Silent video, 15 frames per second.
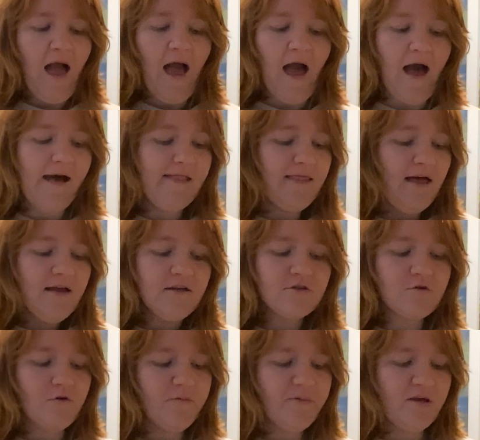I like
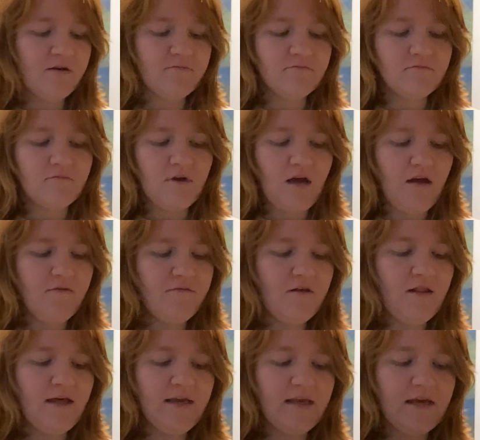Scorpion. I feel
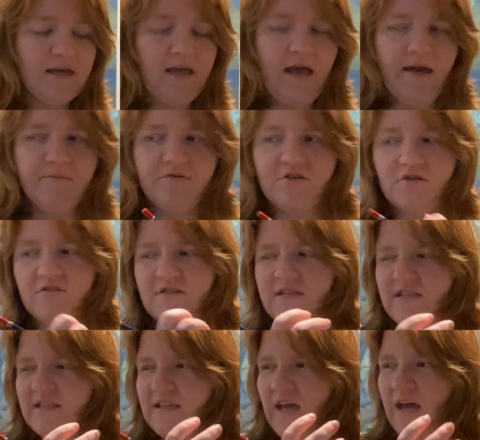like it captures
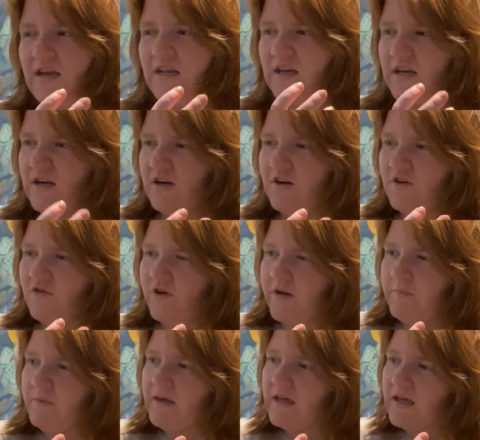this kind of
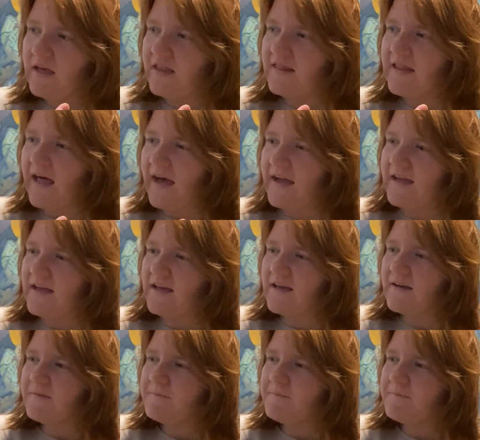creepy, like,